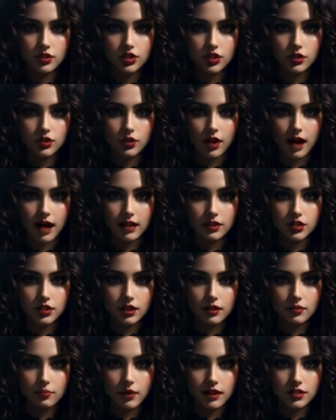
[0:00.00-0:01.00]
She tried
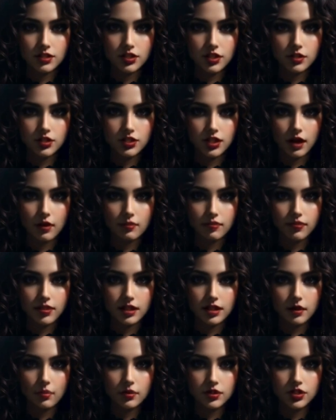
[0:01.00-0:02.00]
to convince herself
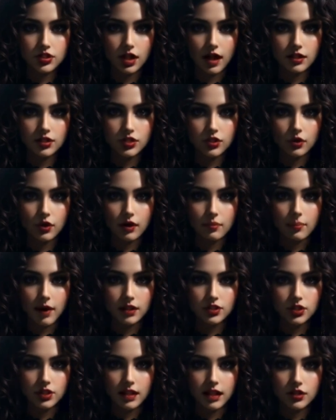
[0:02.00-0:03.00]
that it was just her
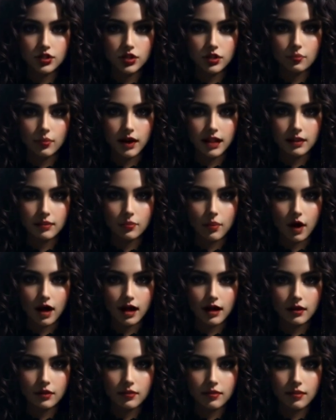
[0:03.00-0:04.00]
imagination running
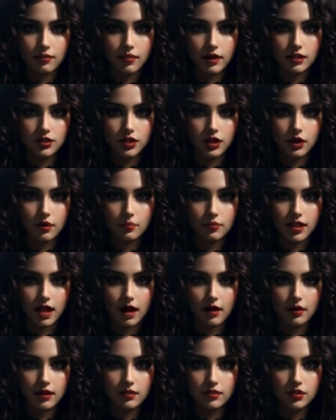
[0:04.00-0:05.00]
wild, but deep
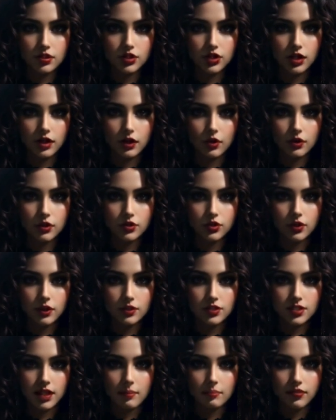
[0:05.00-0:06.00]
down, she knew the
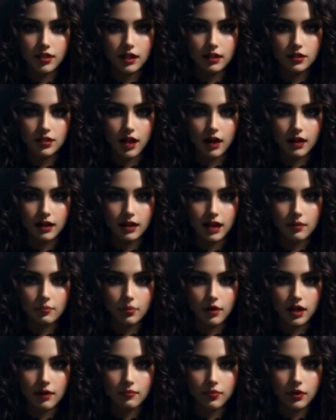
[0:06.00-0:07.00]
truth. Something dark
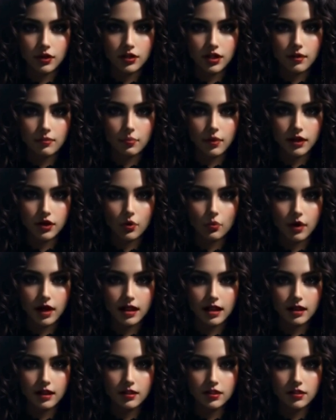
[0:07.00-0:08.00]
and malevolent had been
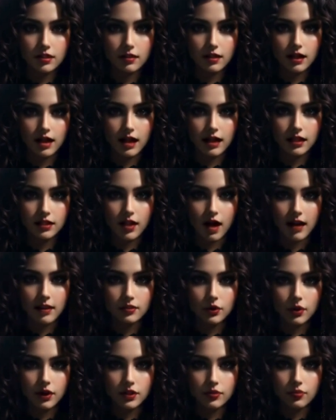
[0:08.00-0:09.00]
awakened, and it
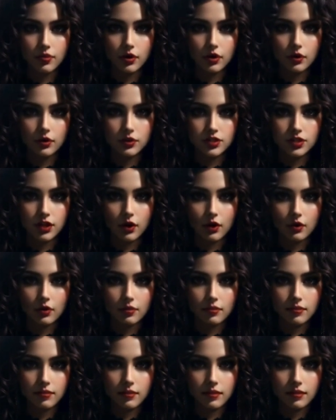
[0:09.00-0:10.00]
hungered for her
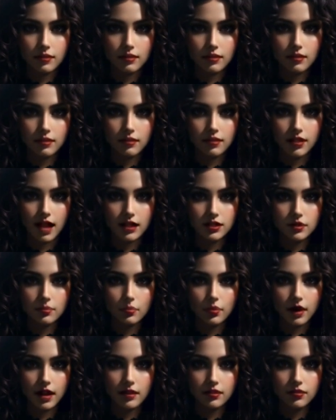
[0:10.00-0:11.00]
soul.
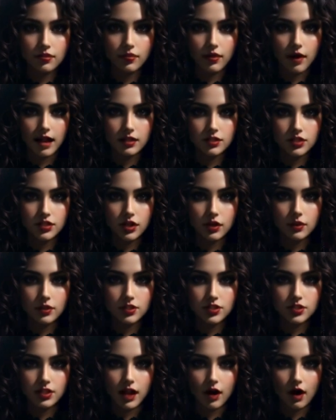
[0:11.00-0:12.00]
Desperate
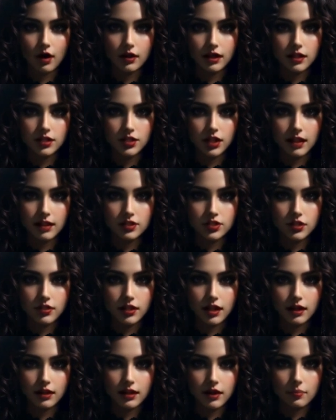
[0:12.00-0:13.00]
answers, Holly turned
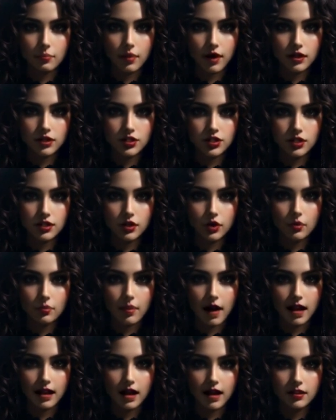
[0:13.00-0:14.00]
to the only person who
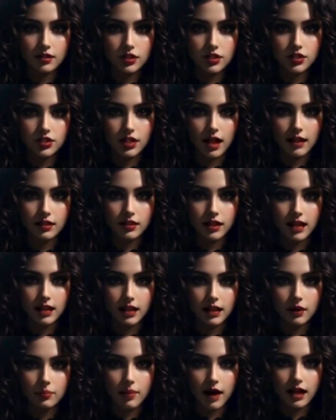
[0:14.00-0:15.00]
might understand the
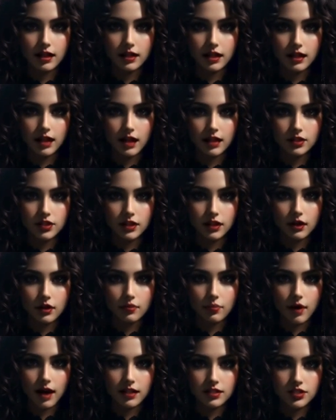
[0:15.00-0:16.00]
enigmatic
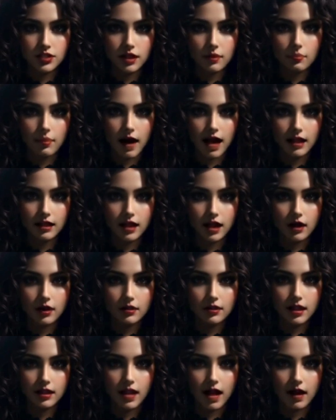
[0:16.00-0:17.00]
caretaker of Hasley
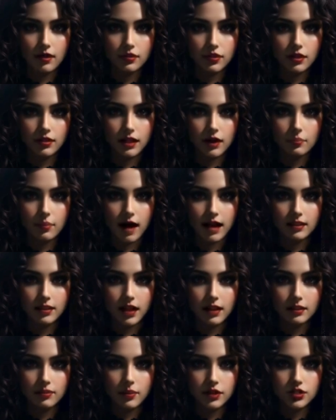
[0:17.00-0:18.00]
Manor, an elderly man
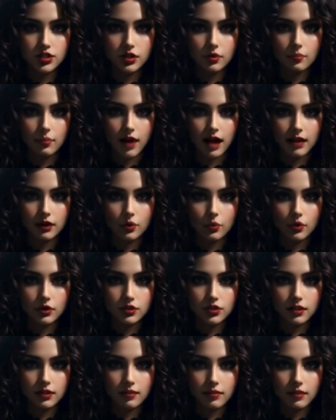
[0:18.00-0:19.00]
named Mr.
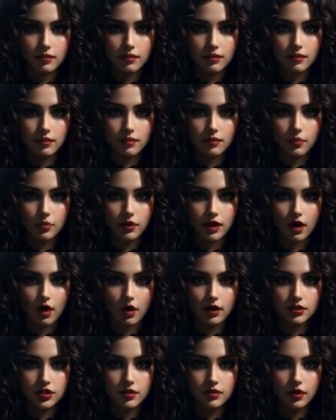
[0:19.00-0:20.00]
Blackwood. With a
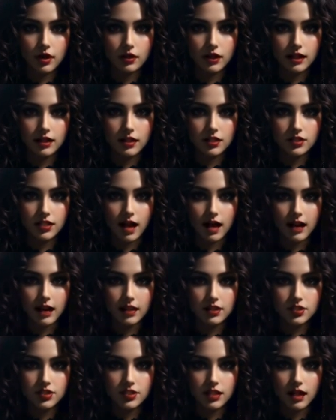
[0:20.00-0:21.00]
haunted look in his
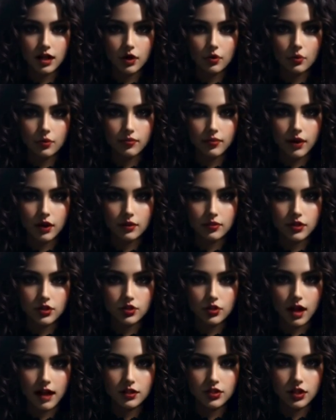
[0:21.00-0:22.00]
eyes, he revealed the
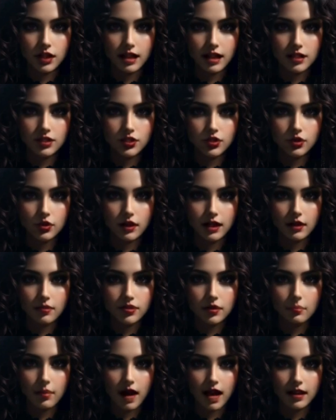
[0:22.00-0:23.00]
tragic history
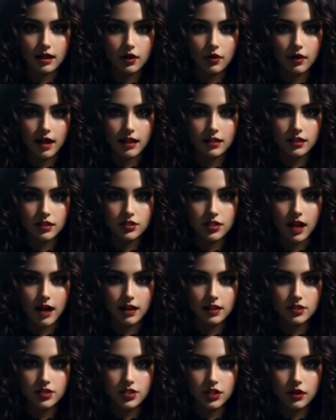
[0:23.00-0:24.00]
of the manor and the
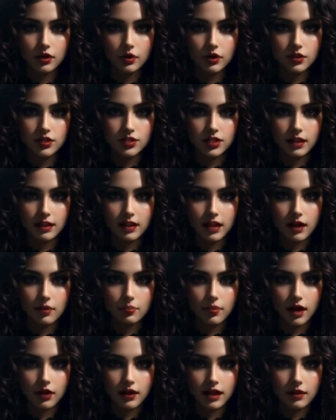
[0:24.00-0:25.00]
dark secrets that
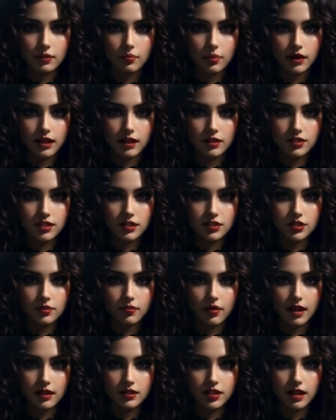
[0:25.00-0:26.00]
lay buried beneath its
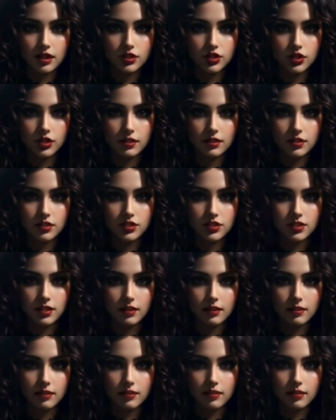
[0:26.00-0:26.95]
foundations.